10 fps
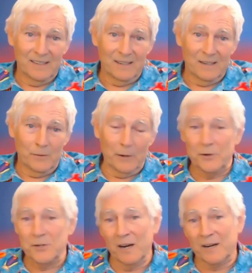We were
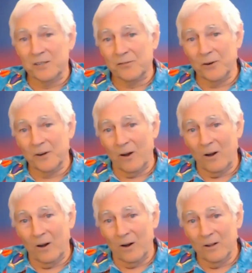junkies for it
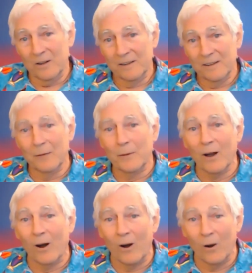all, and we
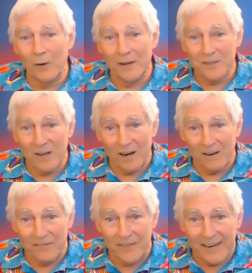always got our
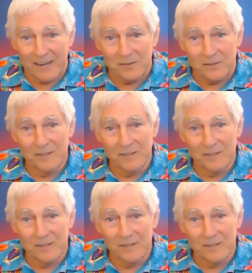fix.